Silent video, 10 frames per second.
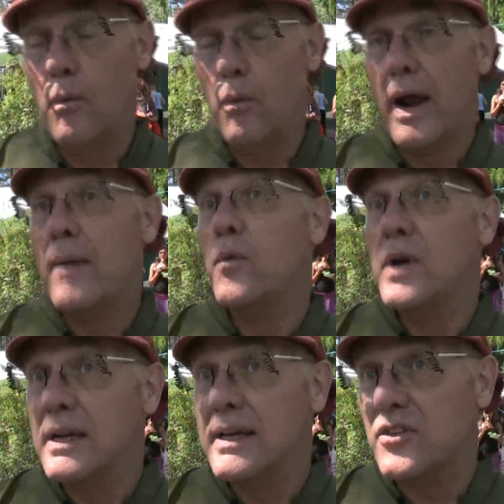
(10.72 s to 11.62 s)
what I'm
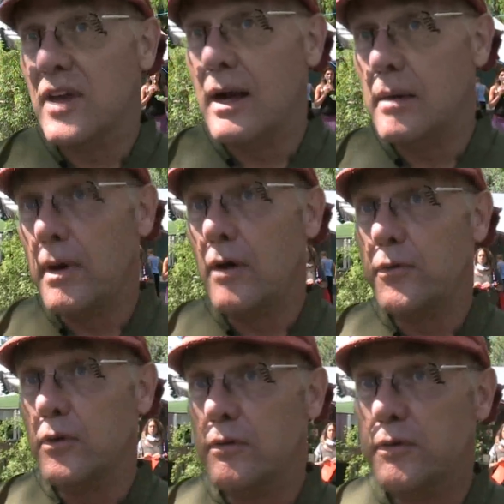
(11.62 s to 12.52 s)
really excited about
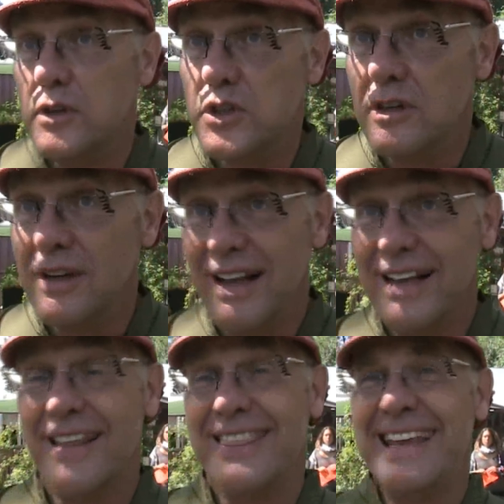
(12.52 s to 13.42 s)
for the future,
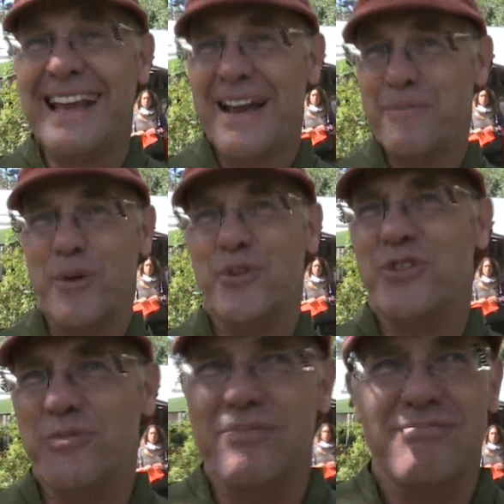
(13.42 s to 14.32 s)
like the thing I'm
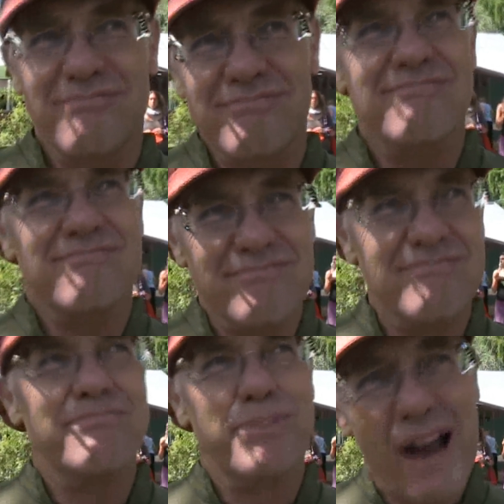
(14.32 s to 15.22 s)
most,
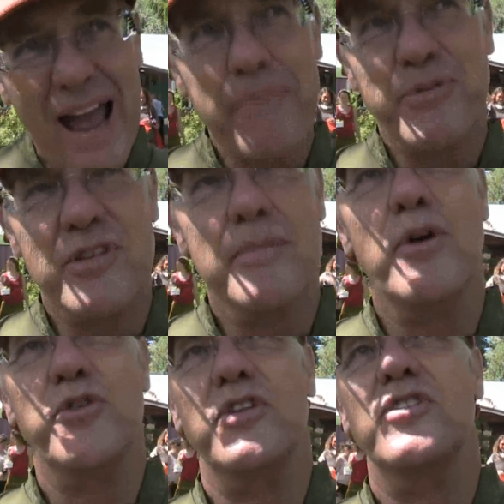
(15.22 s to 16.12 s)
perhaps the
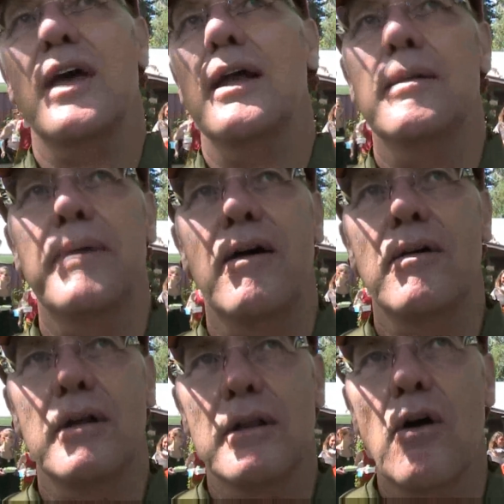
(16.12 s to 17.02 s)
most excited
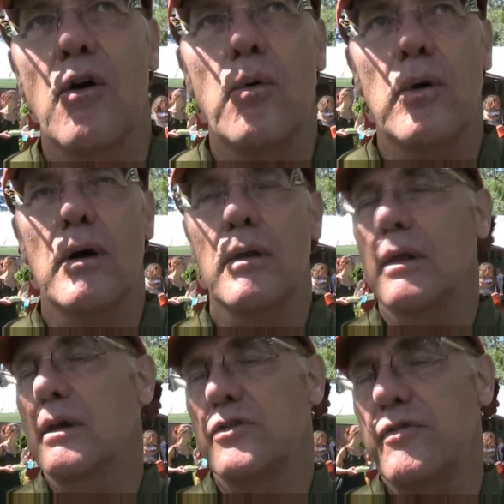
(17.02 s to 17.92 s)
about in the whole
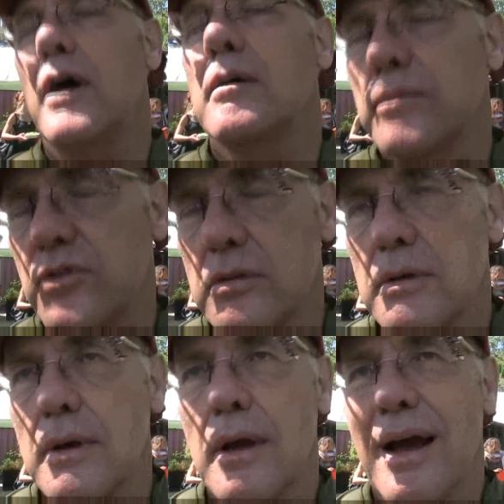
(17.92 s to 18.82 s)
world, is farms.
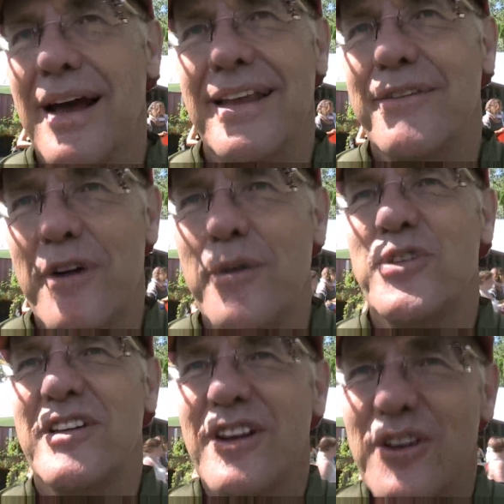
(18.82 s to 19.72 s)
I think
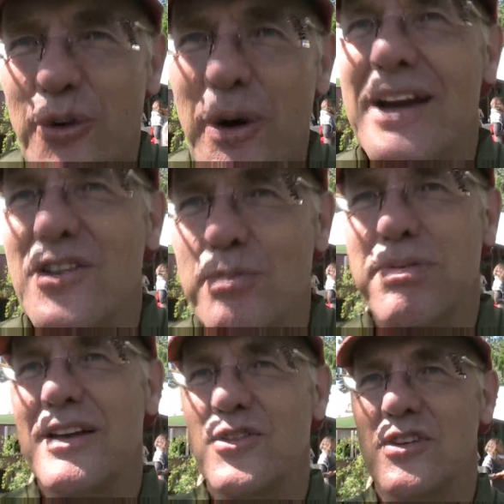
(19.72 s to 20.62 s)
farms are the greatest
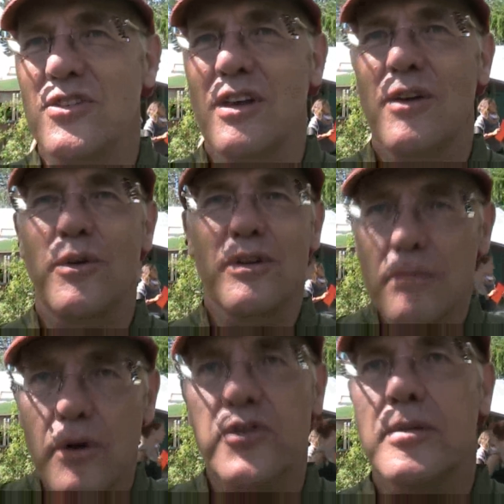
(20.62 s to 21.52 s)
places where
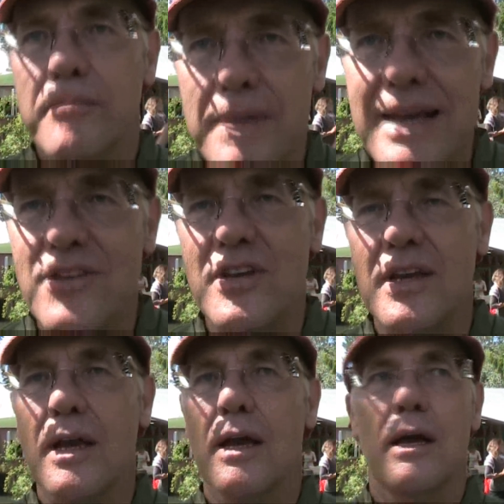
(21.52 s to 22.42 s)
the most
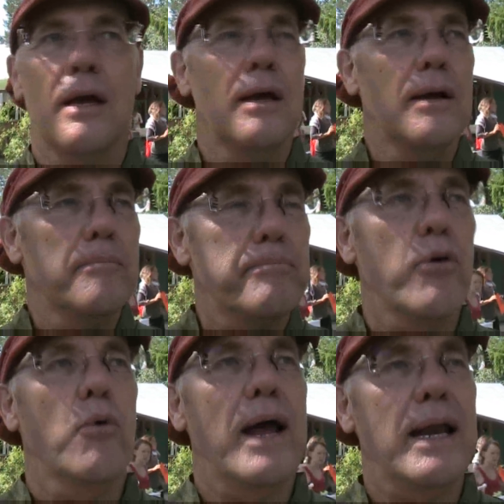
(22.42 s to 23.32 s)
amazing,
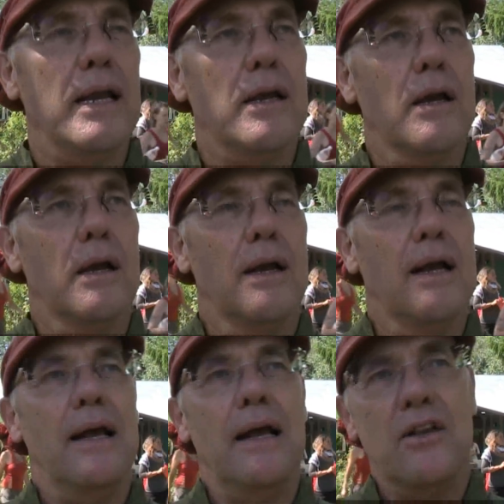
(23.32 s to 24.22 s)
poetic,
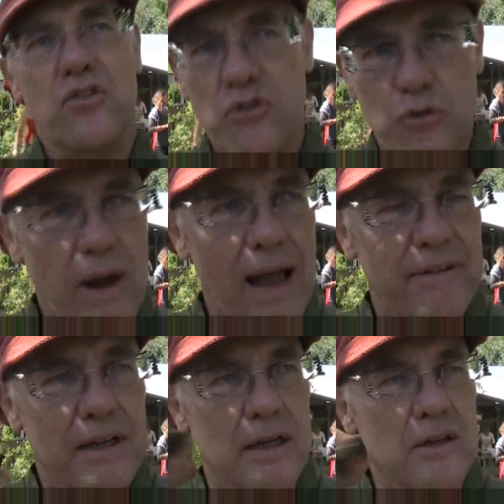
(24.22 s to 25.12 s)

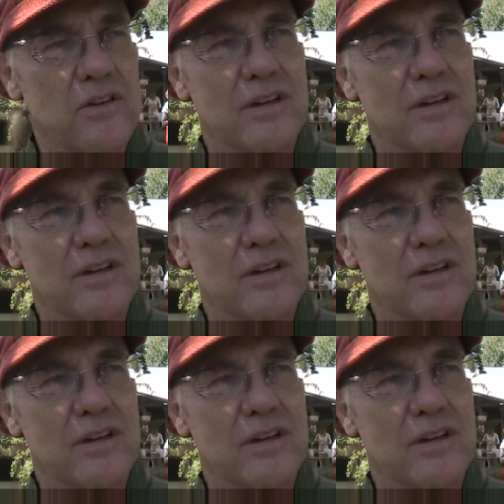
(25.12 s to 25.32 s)
extravagant,